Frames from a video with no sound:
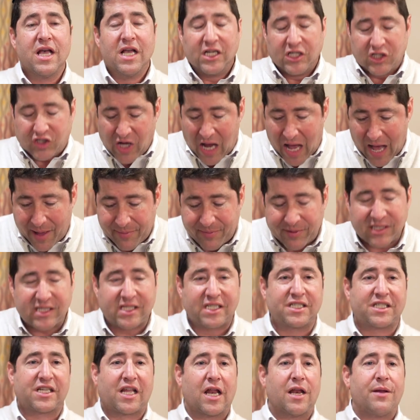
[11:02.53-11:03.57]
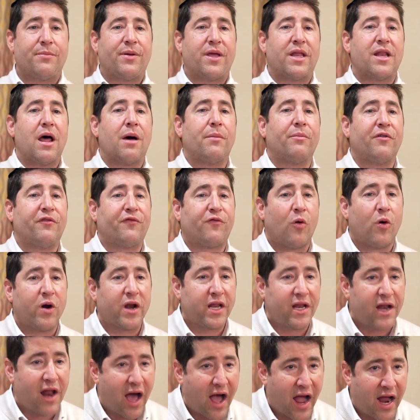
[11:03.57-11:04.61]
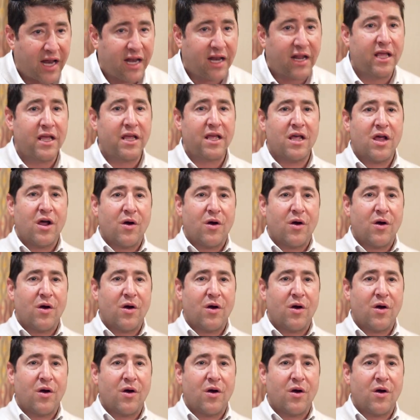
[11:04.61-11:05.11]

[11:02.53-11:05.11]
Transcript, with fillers: Shabbos is going to be number 49.